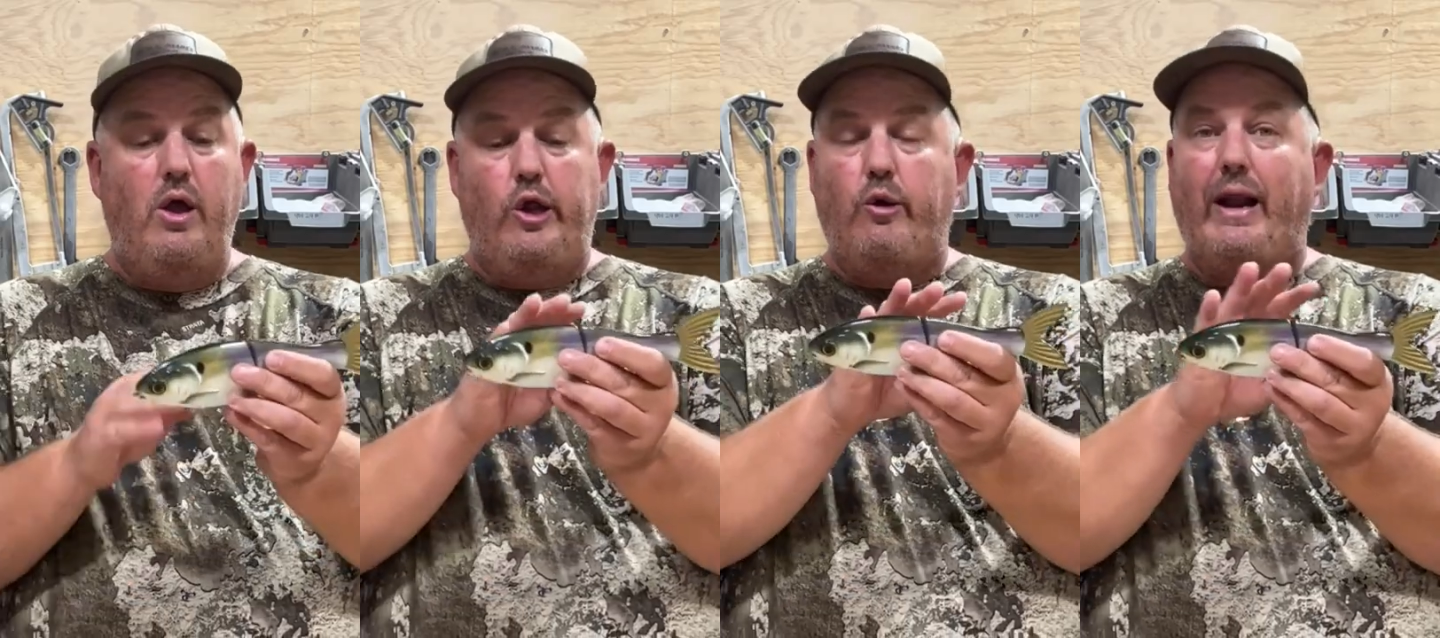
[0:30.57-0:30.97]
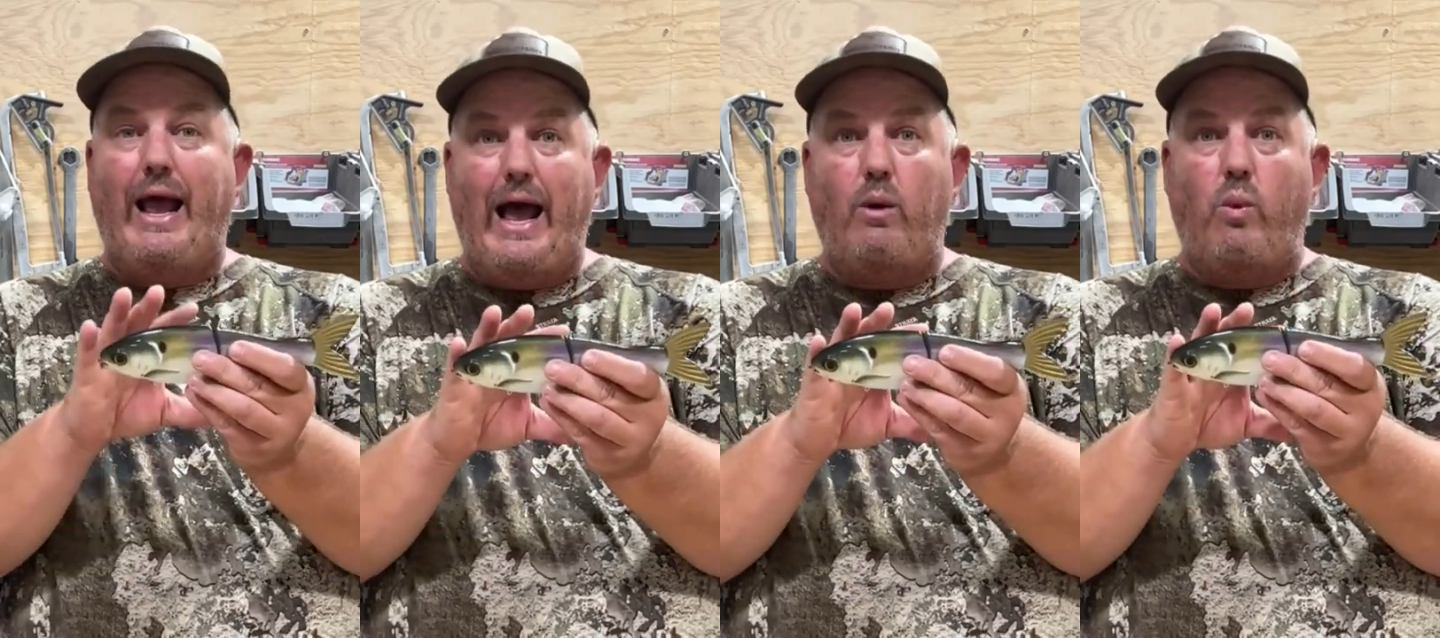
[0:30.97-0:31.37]
You can
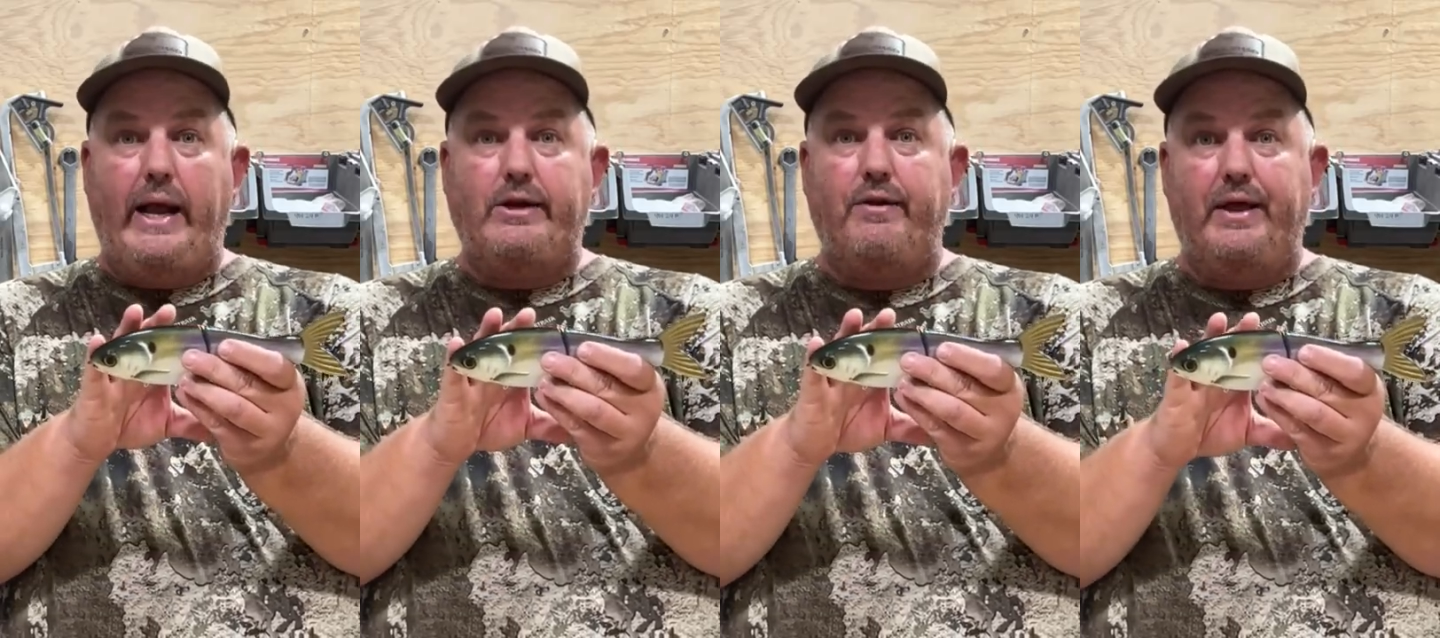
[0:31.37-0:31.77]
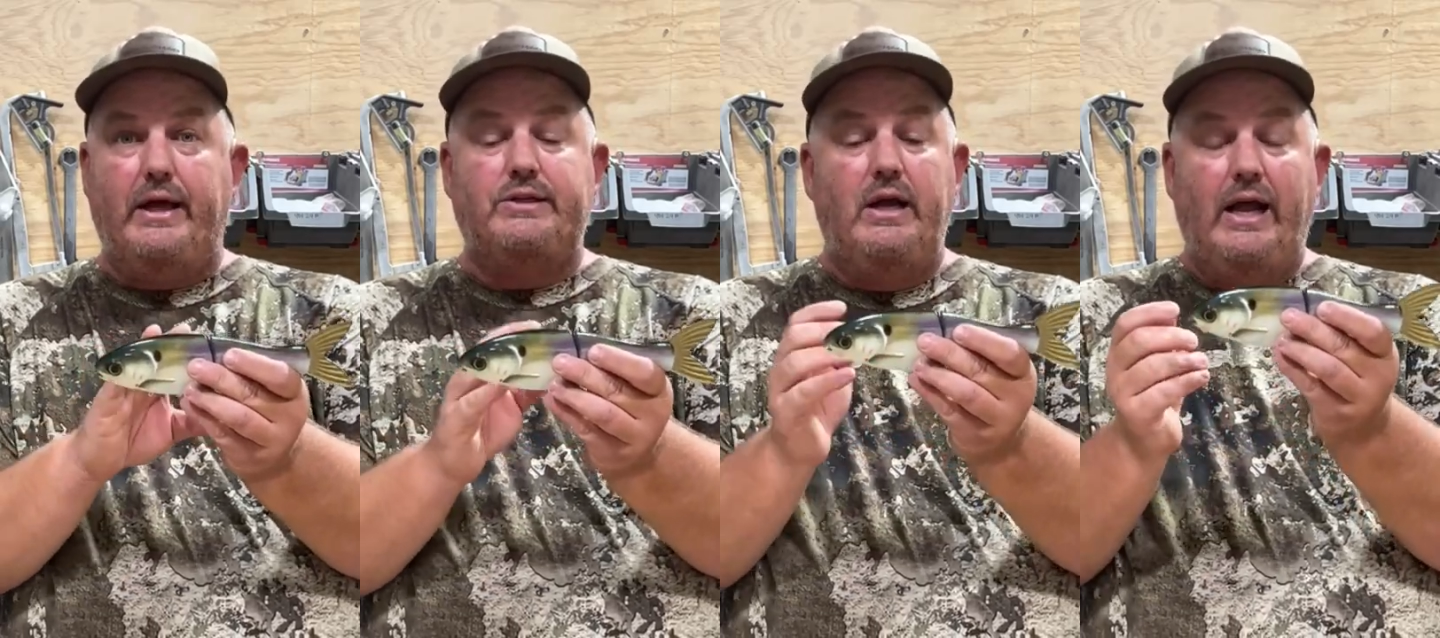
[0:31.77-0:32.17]
add weight to
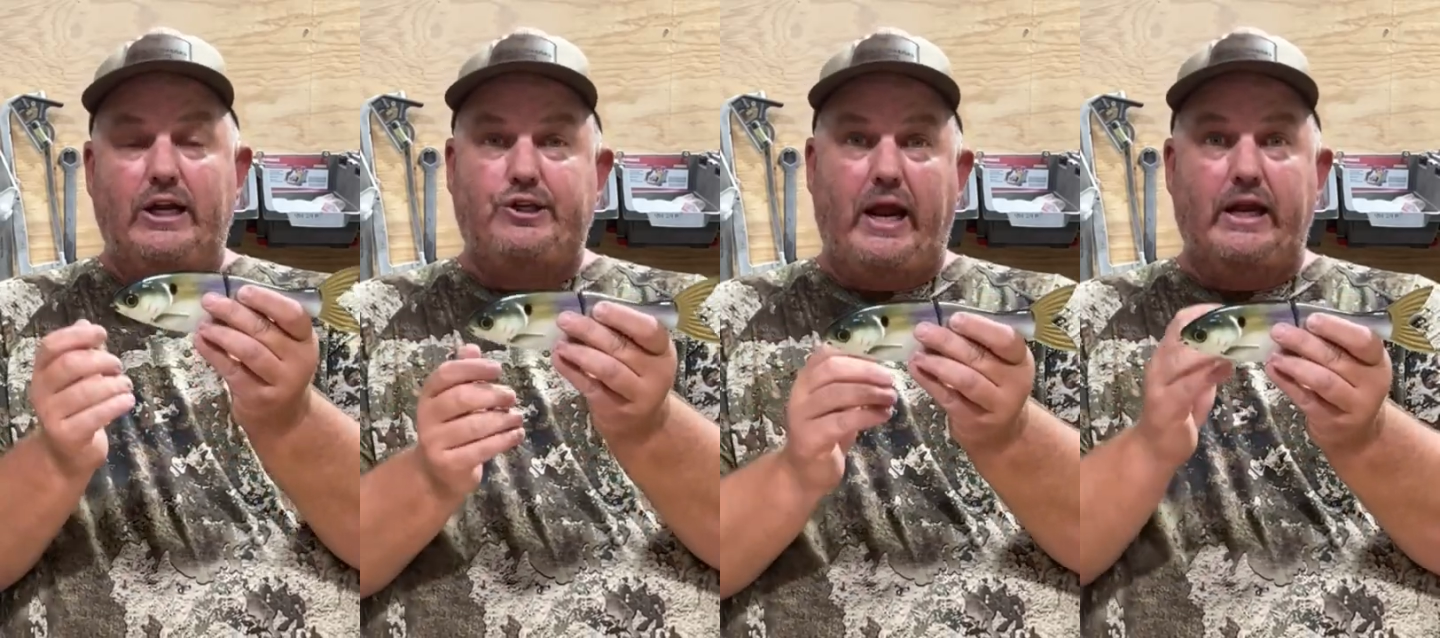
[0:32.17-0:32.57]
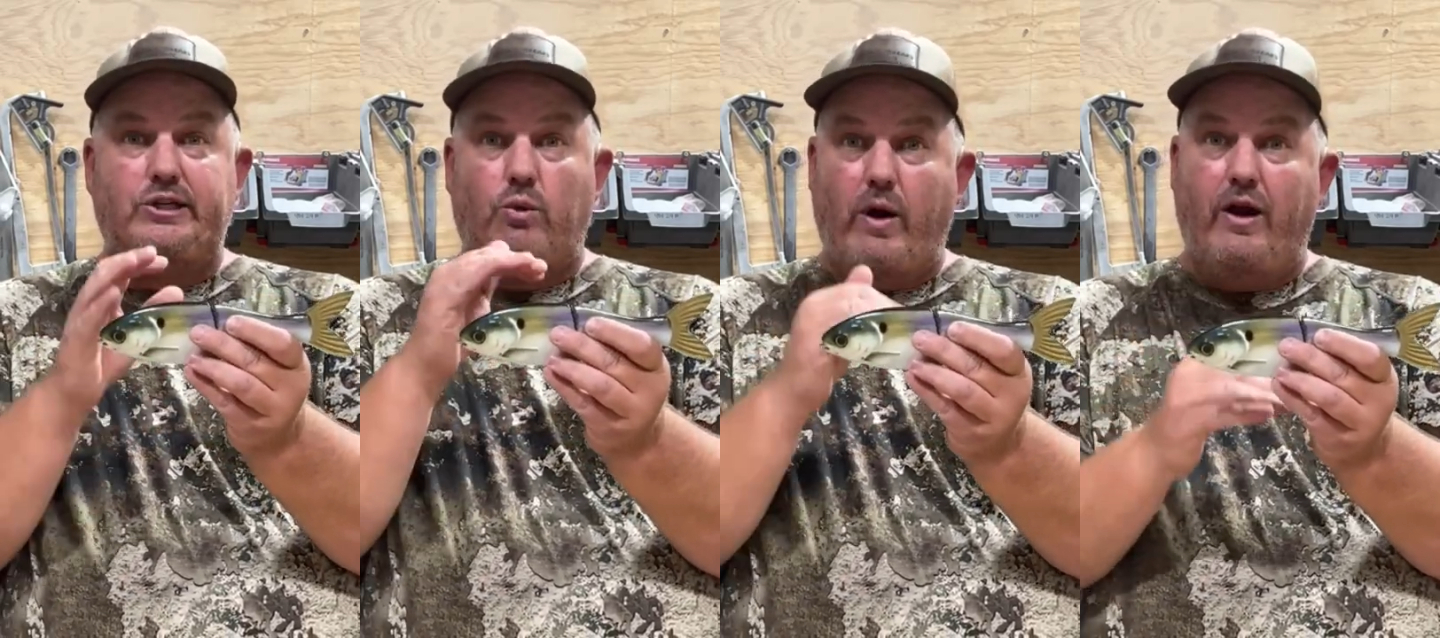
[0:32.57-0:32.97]
this and change
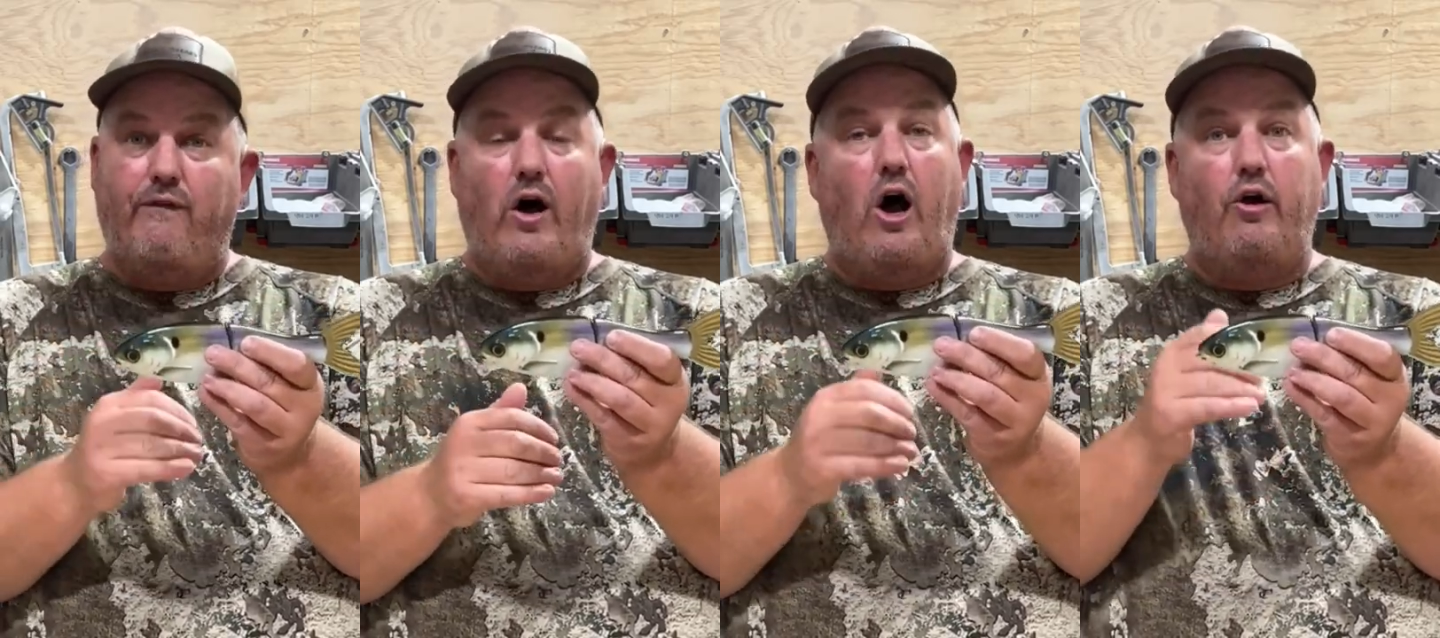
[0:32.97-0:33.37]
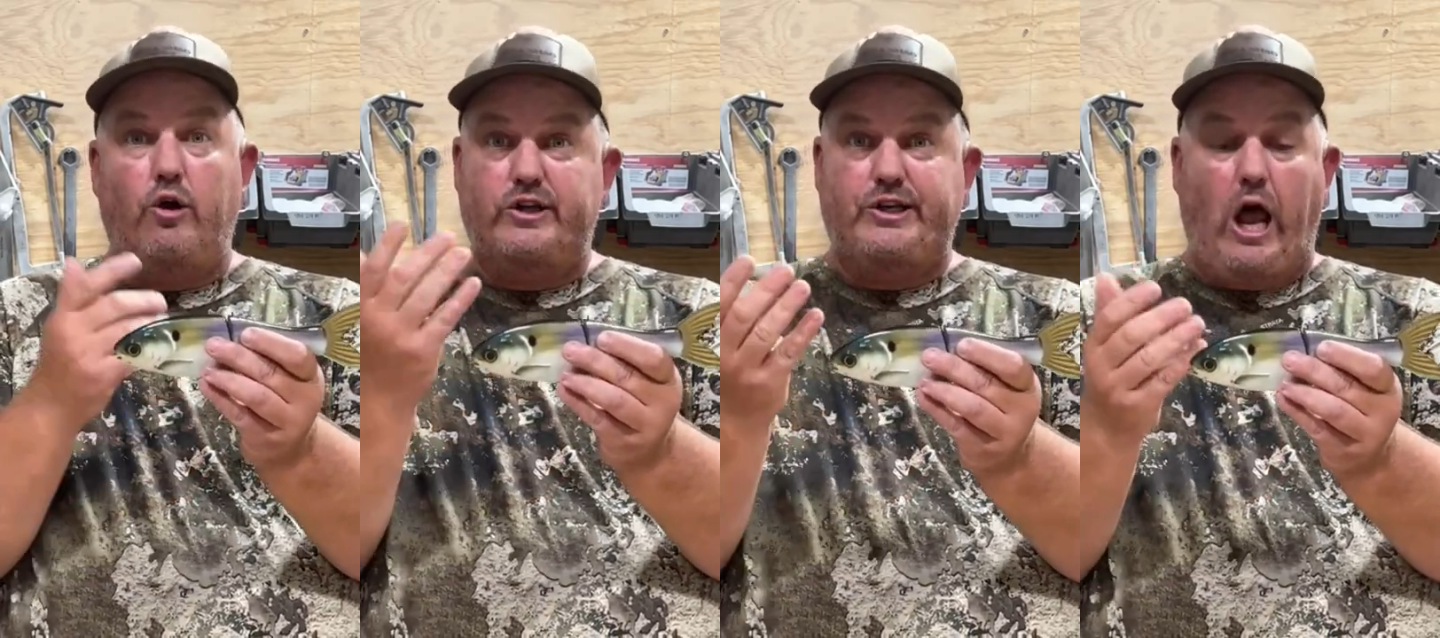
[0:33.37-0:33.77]
the rate of fall
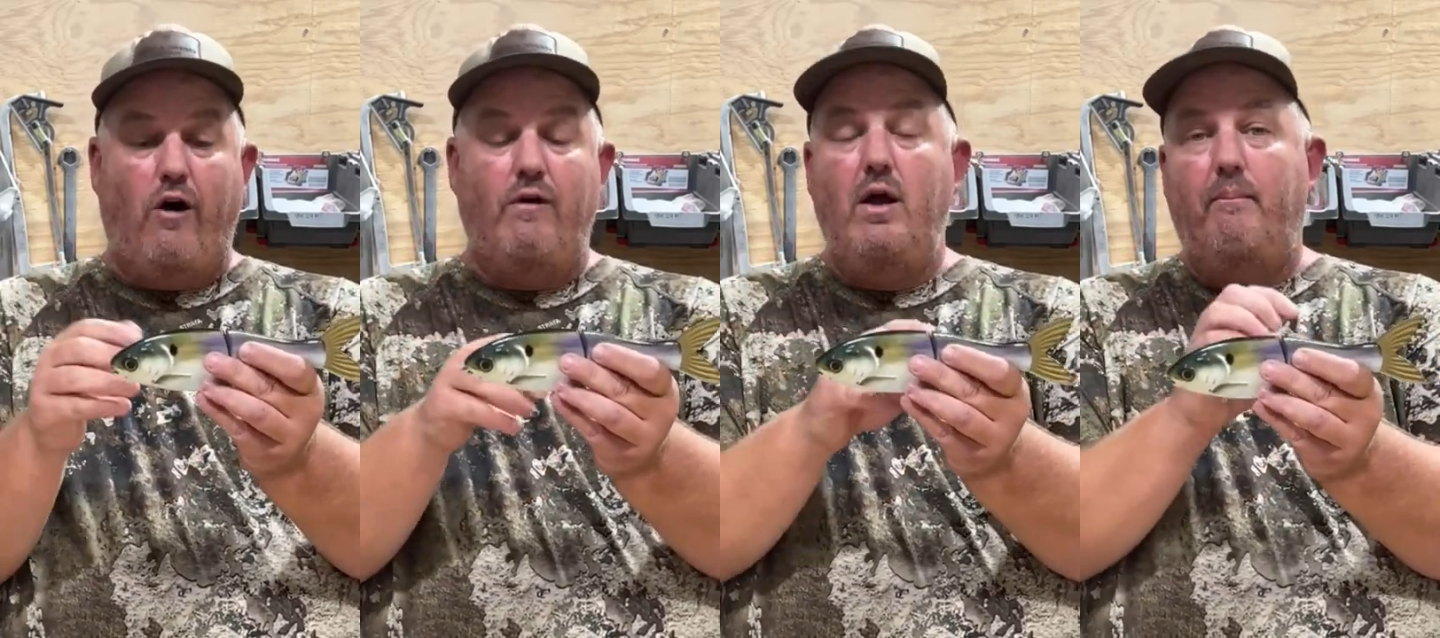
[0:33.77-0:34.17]
yourself